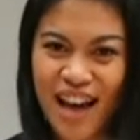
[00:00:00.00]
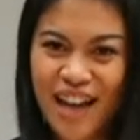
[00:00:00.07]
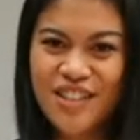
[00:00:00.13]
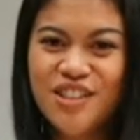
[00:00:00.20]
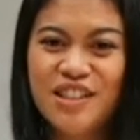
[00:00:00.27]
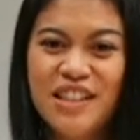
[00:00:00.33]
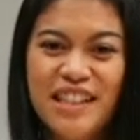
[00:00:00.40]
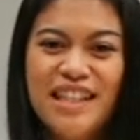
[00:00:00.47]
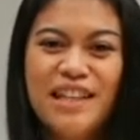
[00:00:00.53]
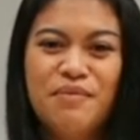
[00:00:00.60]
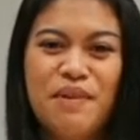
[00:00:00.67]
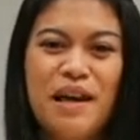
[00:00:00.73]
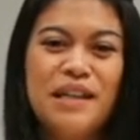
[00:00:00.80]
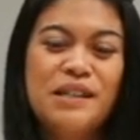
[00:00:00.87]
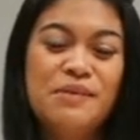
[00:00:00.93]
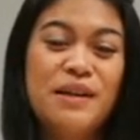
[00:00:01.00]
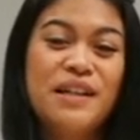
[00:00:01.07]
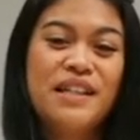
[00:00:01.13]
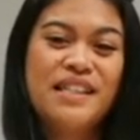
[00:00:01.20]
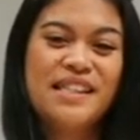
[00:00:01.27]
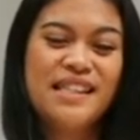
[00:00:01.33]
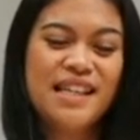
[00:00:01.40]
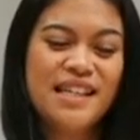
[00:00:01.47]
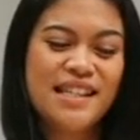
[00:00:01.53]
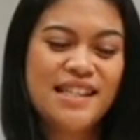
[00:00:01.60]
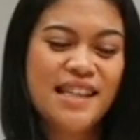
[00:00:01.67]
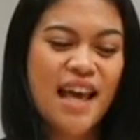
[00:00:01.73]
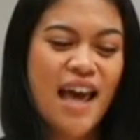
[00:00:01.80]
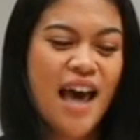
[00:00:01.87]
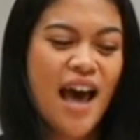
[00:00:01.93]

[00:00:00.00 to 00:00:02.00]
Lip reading: actually in my experiences,